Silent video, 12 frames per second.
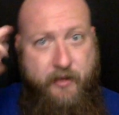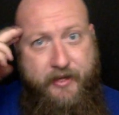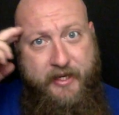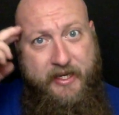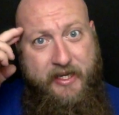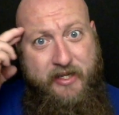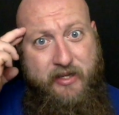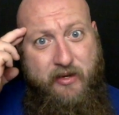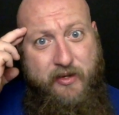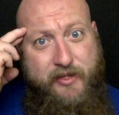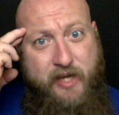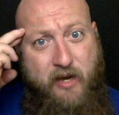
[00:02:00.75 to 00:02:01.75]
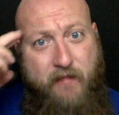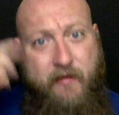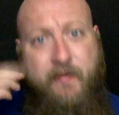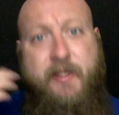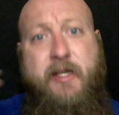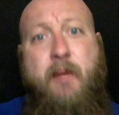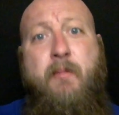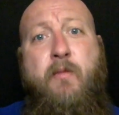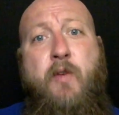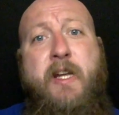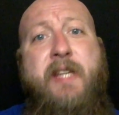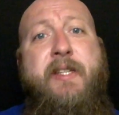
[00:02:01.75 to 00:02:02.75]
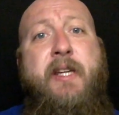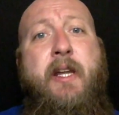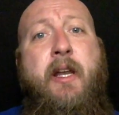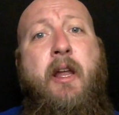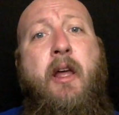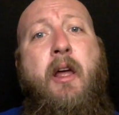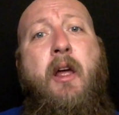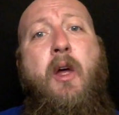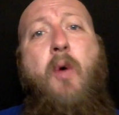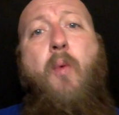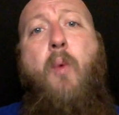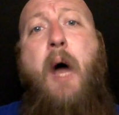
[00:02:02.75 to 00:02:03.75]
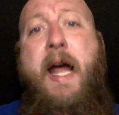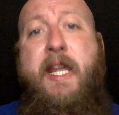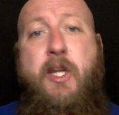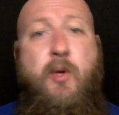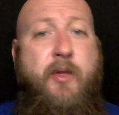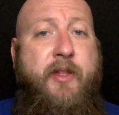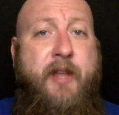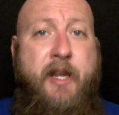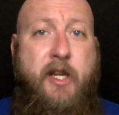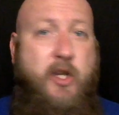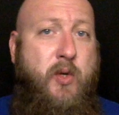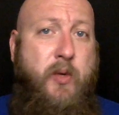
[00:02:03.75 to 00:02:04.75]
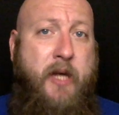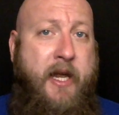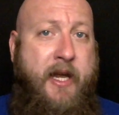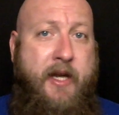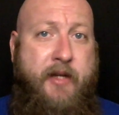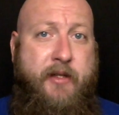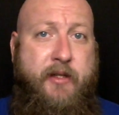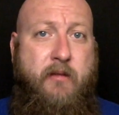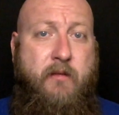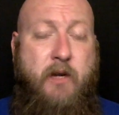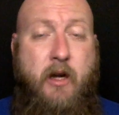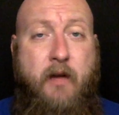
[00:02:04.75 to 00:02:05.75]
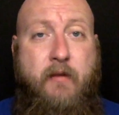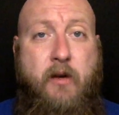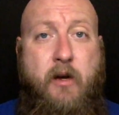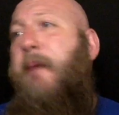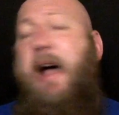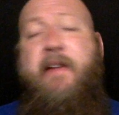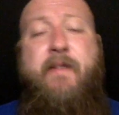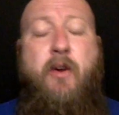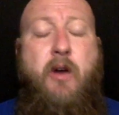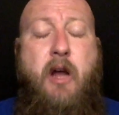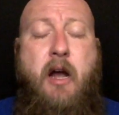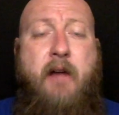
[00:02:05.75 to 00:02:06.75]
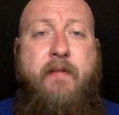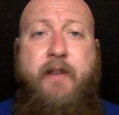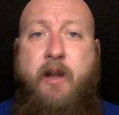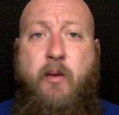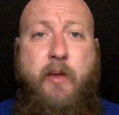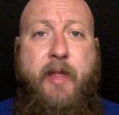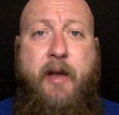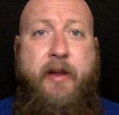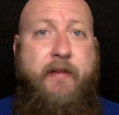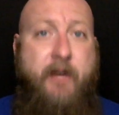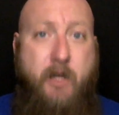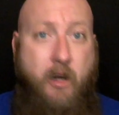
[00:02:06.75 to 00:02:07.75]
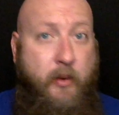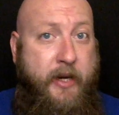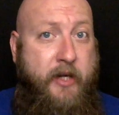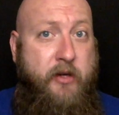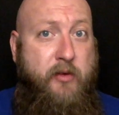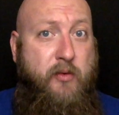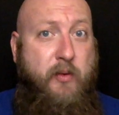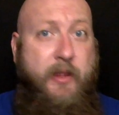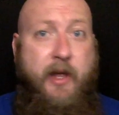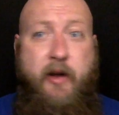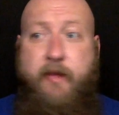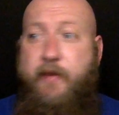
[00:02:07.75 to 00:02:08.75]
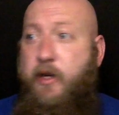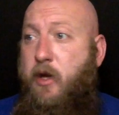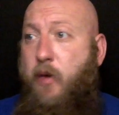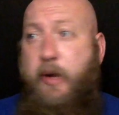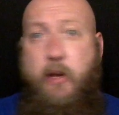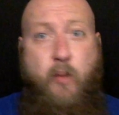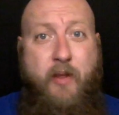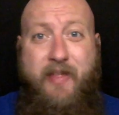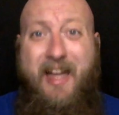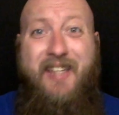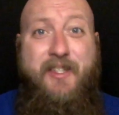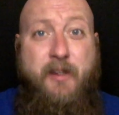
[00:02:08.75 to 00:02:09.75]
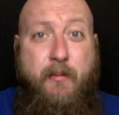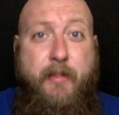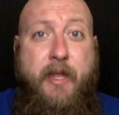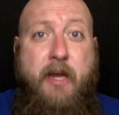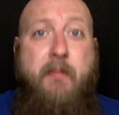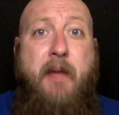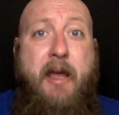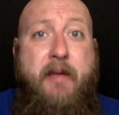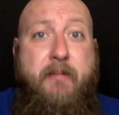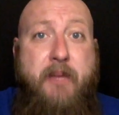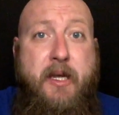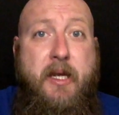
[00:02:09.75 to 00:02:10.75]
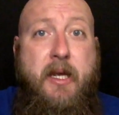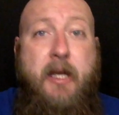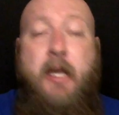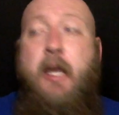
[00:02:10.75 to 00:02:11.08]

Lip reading: thinking to yourself of some reason why you think you can't recover, I feel confident without even knowing you, without even knowing what that something might be,